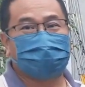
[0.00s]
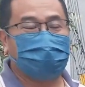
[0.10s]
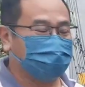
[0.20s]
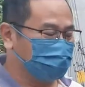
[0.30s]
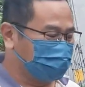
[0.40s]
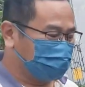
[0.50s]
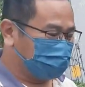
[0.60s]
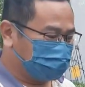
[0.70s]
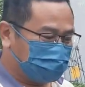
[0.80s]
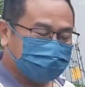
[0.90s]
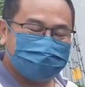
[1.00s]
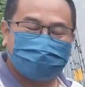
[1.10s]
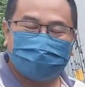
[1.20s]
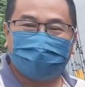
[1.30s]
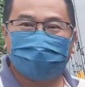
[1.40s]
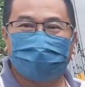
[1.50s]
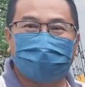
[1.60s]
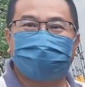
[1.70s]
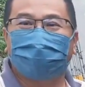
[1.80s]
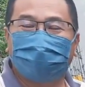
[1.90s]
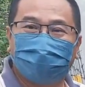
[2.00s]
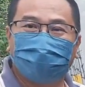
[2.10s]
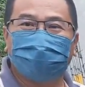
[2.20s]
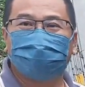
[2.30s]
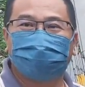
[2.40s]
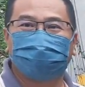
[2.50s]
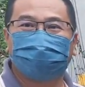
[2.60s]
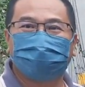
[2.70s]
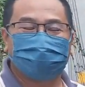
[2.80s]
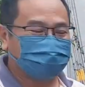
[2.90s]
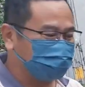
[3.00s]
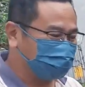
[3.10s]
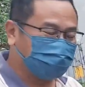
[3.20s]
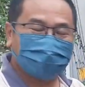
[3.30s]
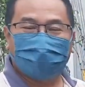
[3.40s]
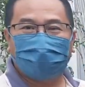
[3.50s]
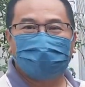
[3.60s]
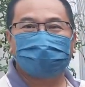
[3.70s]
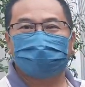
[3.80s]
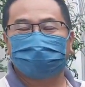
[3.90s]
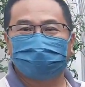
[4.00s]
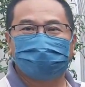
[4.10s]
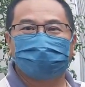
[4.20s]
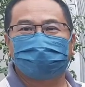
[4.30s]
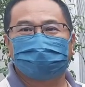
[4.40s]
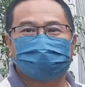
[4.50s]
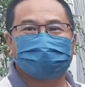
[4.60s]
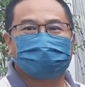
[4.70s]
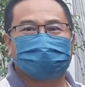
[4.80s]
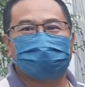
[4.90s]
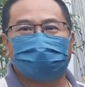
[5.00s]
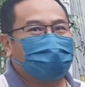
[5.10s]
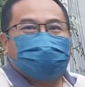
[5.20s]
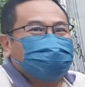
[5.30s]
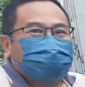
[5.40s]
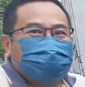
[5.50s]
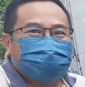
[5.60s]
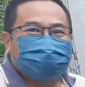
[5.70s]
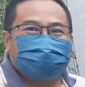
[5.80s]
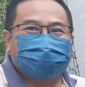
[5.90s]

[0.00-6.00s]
But because this one the ammonia is very low, so it keep on circulation. So I no need to change.